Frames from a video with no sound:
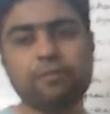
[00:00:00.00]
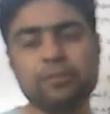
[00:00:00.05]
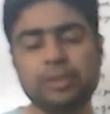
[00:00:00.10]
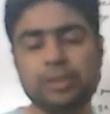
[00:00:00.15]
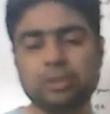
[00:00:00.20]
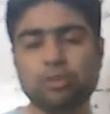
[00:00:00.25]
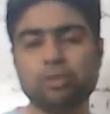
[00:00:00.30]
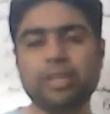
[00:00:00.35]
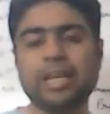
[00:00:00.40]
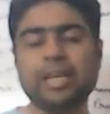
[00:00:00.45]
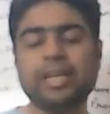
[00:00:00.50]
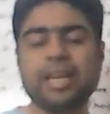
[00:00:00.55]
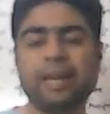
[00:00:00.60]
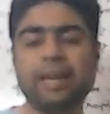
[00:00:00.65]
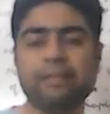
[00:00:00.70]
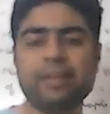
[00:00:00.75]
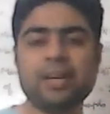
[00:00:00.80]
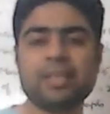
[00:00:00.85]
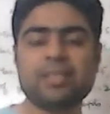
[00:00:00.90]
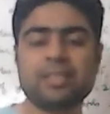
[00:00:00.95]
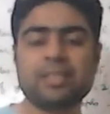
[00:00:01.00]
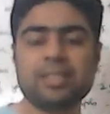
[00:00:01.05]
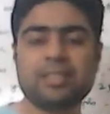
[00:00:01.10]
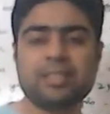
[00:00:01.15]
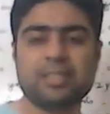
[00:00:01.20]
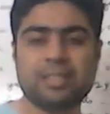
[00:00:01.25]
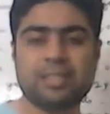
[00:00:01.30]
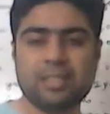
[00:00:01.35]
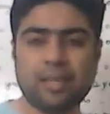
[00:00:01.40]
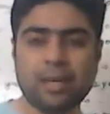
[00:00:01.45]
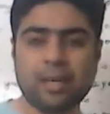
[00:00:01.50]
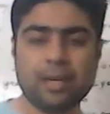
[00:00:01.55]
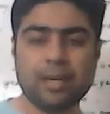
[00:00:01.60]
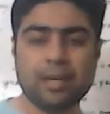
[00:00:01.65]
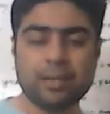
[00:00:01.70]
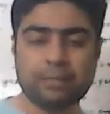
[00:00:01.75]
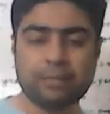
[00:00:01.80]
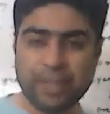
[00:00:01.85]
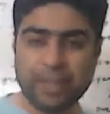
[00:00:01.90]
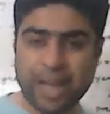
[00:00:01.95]
they are giving us this,
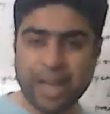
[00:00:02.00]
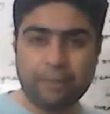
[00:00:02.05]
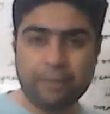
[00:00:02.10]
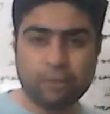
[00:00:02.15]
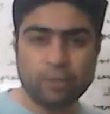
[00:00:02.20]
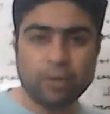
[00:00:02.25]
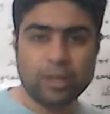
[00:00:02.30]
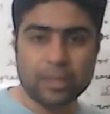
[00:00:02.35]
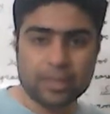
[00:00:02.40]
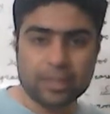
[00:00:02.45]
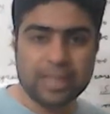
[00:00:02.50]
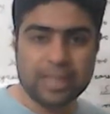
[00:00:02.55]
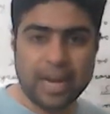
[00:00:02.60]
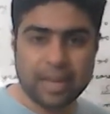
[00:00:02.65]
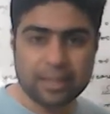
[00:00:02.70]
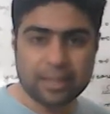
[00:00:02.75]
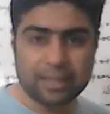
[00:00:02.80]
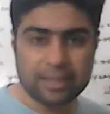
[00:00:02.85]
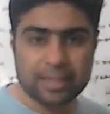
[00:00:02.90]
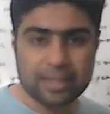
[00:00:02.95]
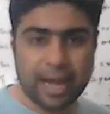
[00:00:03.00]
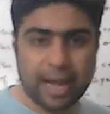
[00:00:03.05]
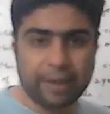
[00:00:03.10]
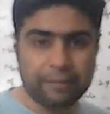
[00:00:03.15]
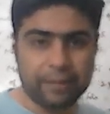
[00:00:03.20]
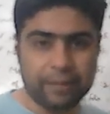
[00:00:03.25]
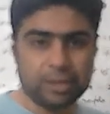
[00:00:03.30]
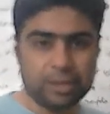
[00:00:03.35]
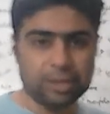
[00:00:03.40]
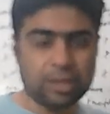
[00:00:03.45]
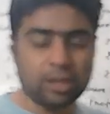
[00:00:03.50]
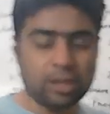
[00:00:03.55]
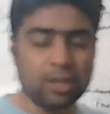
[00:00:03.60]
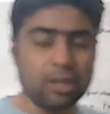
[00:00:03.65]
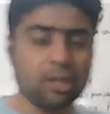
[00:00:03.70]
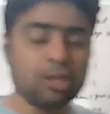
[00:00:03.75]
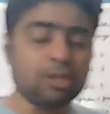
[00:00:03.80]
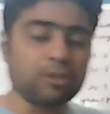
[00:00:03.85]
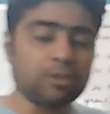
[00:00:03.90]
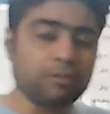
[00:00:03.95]
we have to understand this language.
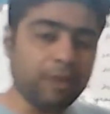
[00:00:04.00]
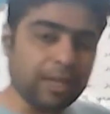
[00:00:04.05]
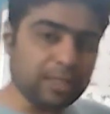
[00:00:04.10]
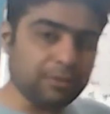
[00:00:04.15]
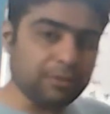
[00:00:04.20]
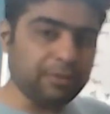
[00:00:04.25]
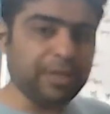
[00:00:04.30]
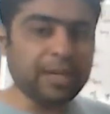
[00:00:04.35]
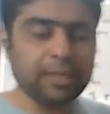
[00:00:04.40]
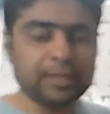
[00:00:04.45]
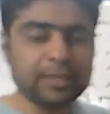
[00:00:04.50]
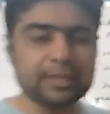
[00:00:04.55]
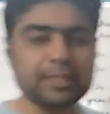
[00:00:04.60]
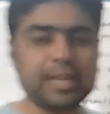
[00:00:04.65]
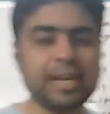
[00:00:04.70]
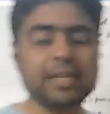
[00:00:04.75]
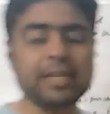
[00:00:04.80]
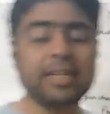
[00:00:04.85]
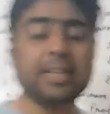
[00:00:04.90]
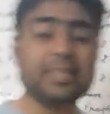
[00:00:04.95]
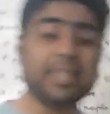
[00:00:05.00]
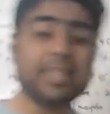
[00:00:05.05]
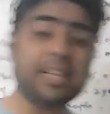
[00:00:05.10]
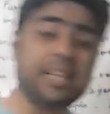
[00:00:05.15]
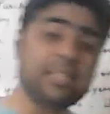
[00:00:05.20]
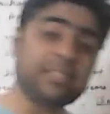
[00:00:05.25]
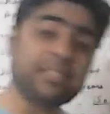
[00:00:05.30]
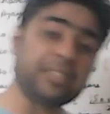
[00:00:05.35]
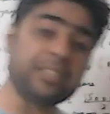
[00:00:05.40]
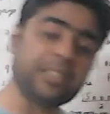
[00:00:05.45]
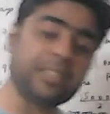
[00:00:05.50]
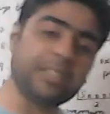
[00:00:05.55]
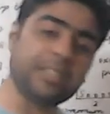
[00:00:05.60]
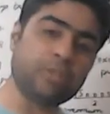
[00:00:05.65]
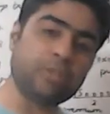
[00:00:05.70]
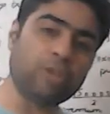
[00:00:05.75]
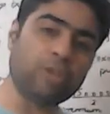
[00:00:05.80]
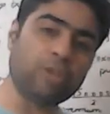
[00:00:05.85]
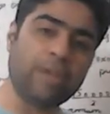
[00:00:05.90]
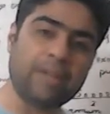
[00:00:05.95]
Once we understand that they're,
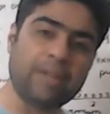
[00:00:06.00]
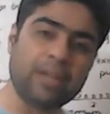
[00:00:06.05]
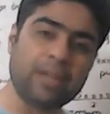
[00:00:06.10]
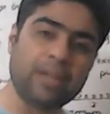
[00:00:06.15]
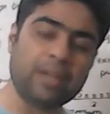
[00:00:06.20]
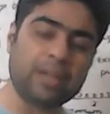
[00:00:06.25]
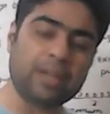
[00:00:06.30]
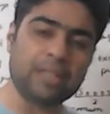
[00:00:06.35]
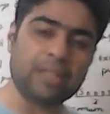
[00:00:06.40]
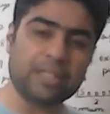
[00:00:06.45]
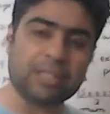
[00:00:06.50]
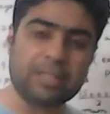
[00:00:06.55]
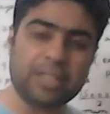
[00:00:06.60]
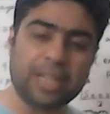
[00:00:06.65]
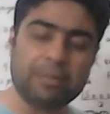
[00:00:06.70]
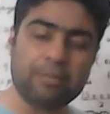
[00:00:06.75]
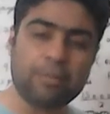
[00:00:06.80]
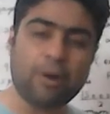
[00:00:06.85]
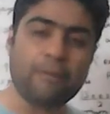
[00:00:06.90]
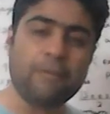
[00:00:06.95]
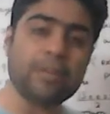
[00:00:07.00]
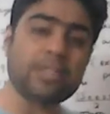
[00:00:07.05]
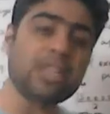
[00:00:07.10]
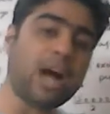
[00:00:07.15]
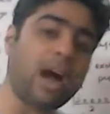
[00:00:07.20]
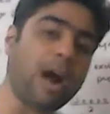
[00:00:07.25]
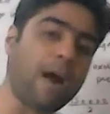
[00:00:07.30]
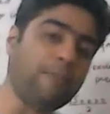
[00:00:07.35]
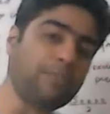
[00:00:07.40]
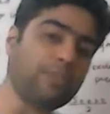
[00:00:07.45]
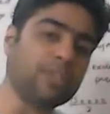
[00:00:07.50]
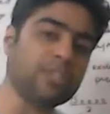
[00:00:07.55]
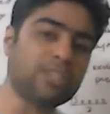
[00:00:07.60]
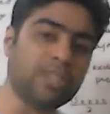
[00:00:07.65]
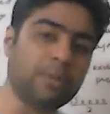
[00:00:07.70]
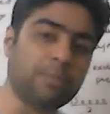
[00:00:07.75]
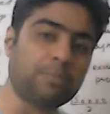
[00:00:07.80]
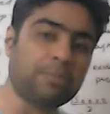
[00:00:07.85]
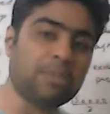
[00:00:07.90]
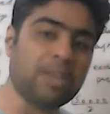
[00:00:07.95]
giving this net profits after
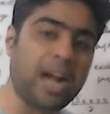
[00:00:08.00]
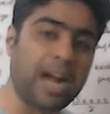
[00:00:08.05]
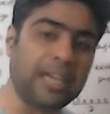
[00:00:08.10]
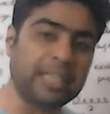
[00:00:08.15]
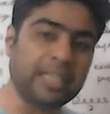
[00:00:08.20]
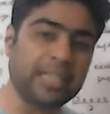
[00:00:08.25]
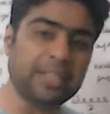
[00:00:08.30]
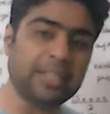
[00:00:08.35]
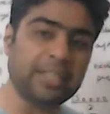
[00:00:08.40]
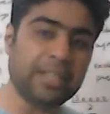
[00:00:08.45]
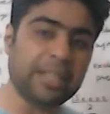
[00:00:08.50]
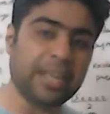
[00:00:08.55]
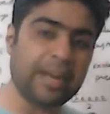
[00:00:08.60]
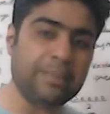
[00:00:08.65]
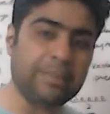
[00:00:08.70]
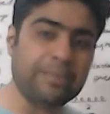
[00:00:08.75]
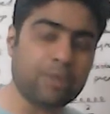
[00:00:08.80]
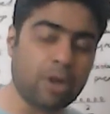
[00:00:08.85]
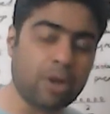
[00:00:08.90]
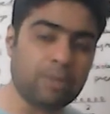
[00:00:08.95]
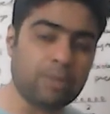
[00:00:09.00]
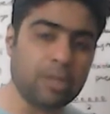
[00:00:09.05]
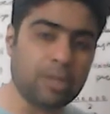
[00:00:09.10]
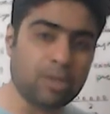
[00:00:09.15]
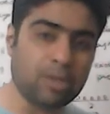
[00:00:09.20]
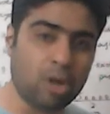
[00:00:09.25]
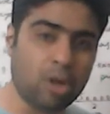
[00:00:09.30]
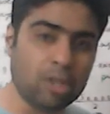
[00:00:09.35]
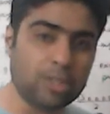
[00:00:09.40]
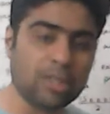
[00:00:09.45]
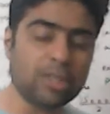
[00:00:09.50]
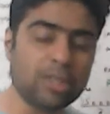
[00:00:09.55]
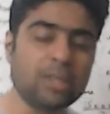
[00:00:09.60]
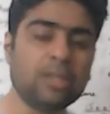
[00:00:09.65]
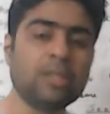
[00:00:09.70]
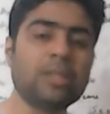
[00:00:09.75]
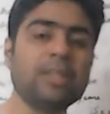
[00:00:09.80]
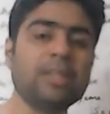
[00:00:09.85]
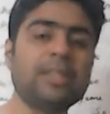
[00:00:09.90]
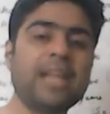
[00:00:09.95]
subtracting the abnormal loss,
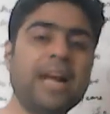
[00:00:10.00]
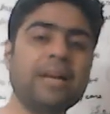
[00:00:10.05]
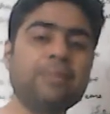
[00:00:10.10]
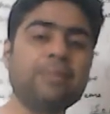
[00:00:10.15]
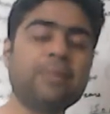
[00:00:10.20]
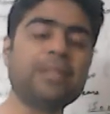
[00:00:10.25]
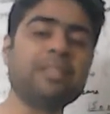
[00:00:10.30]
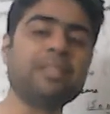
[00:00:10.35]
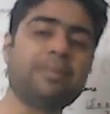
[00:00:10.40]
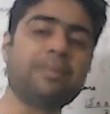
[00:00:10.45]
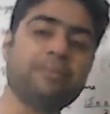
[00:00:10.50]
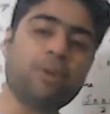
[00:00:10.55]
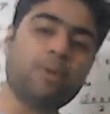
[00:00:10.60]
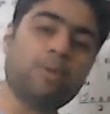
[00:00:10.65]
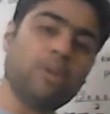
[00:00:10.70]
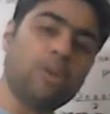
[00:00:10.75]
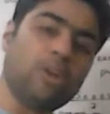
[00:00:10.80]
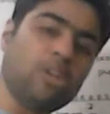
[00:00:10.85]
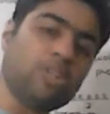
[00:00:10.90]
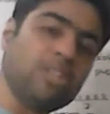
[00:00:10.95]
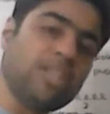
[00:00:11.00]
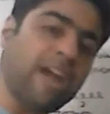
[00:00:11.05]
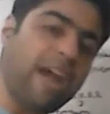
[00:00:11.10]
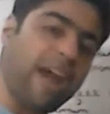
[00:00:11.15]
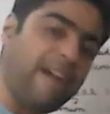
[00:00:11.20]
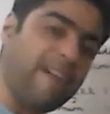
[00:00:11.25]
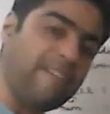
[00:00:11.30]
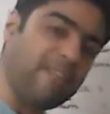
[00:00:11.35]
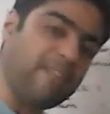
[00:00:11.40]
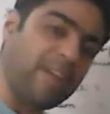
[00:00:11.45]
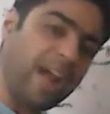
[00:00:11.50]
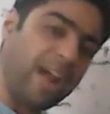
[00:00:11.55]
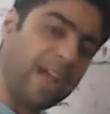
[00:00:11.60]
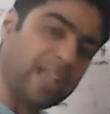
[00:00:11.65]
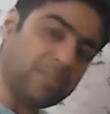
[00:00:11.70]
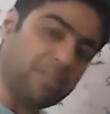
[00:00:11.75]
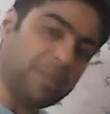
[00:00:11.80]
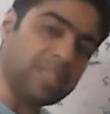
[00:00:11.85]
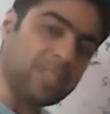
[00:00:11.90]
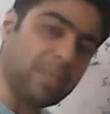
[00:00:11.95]
that means abnormal loss
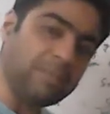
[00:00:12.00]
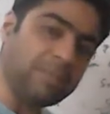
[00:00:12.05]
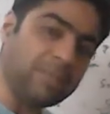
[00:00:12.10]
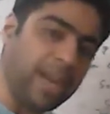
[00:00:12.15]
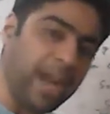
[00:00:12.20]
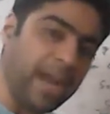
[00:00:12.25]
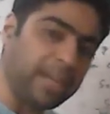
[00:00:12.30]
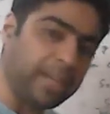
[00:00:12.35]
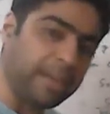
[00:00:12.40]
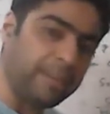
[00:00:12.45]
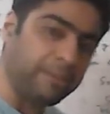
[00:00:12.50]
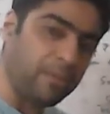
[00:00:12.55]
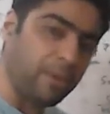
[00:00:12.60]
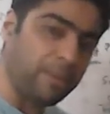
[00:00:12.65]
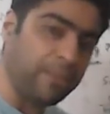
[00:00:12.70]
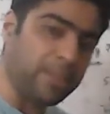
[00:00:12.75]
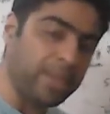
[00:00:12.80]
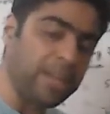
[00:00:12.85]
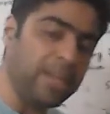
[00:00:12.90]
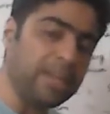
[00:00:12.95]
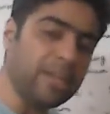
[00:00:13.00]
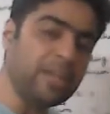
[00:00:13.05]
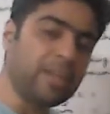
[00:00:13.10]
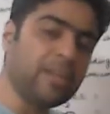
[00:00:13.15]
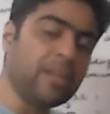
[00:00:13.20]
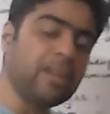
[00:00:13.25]
has been subtracted from the